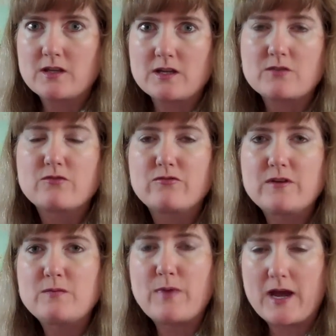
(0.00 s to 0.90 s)
getting
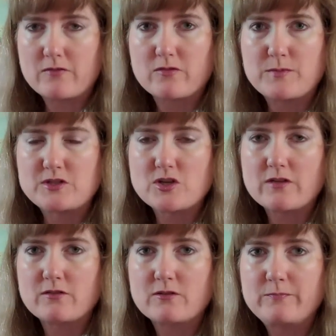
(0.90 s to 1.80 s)
feedback from each
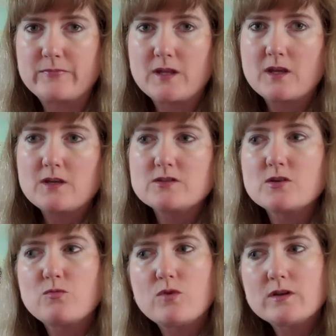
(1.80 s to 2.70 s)
other.
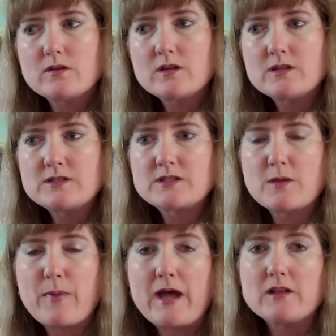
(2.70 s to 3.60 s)
So, what is
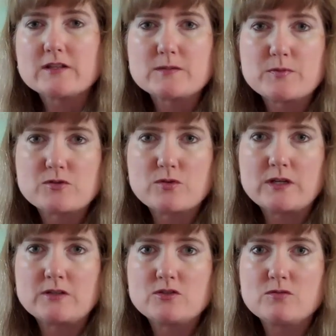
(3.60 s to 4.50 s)
the balance
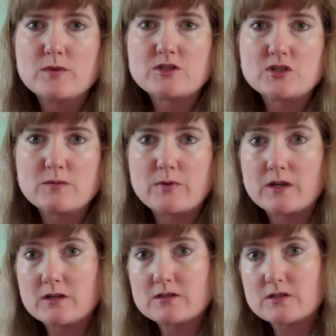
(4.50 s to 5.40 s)
between too much
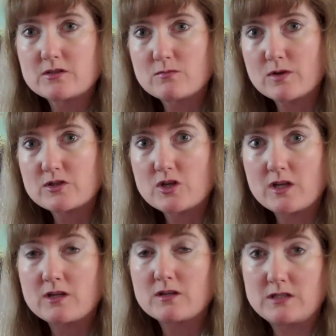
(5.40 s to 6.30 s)
independence and too much
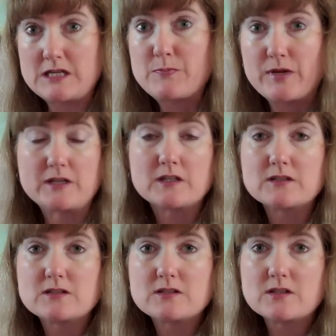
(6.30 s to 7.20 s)

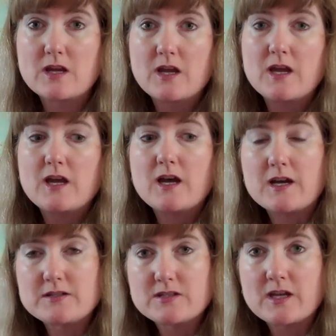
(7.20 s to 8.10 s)
dependence?
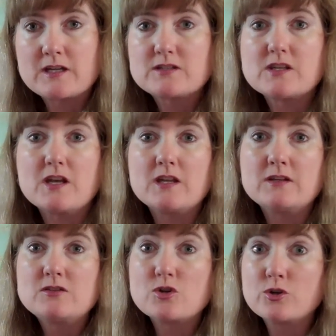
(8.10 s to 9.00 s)
I say it's
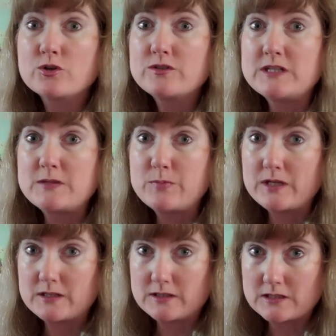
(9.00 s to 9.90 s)

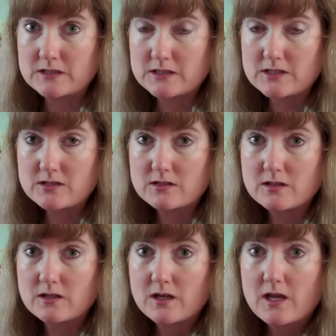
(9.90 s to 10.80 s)
interdependence.